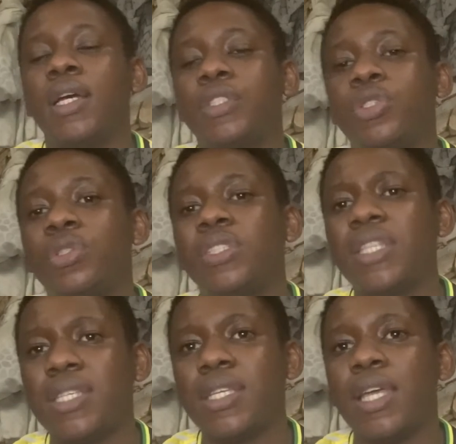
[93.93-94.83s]
So
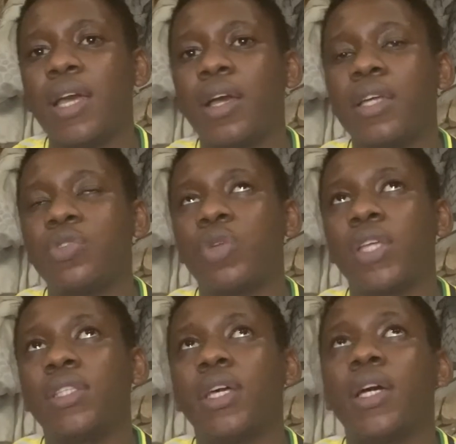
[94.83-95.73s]
this year, as we
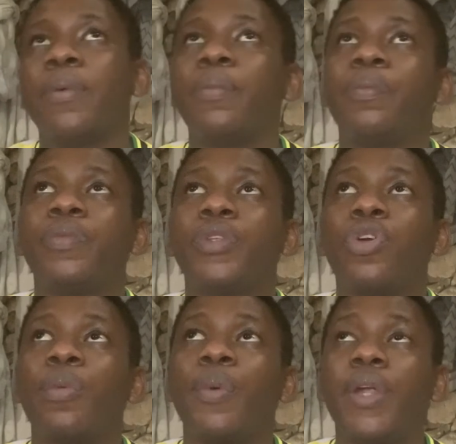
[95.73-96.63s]
are
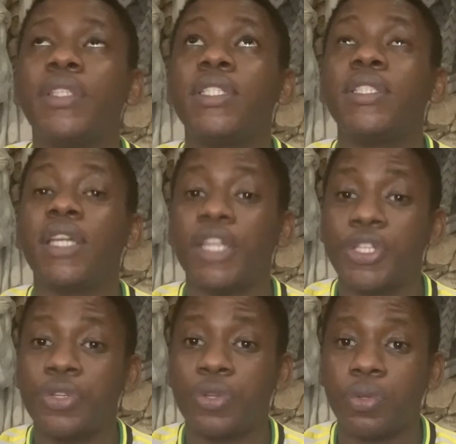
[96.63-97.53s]
commemorating
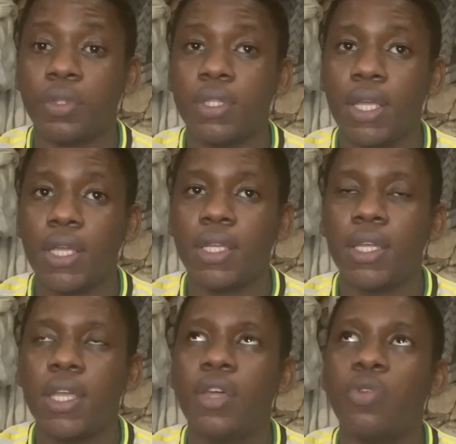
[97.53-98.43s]
International Youth Day
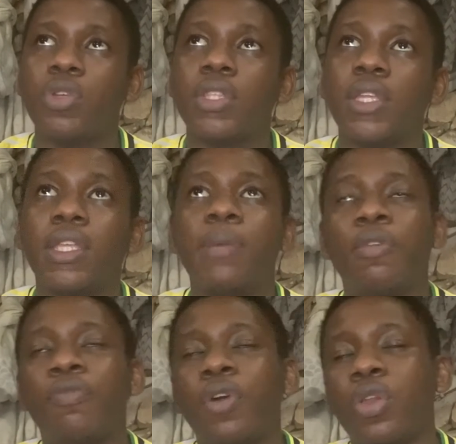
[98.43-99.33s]
with the theme
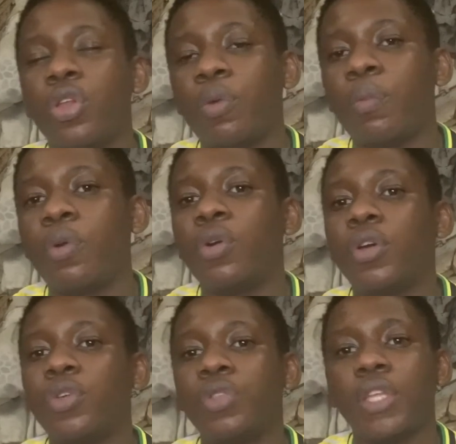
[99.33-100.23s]
of a global
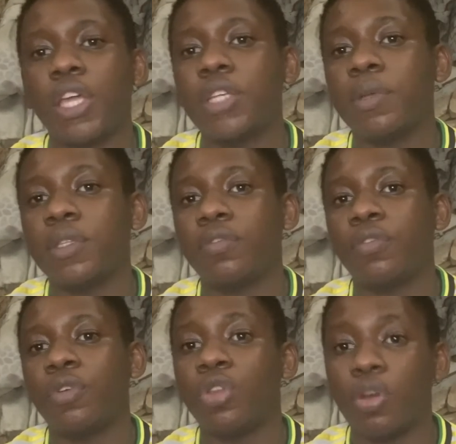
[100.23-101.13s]
youth engagement
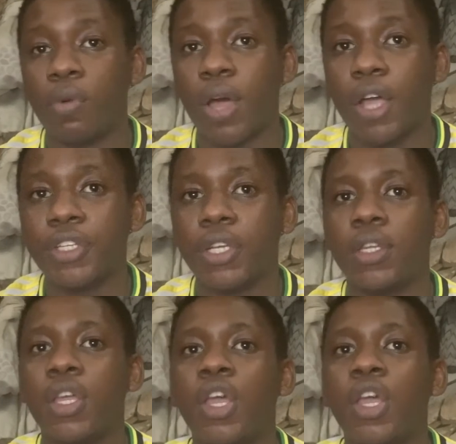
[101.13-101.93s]
for global action,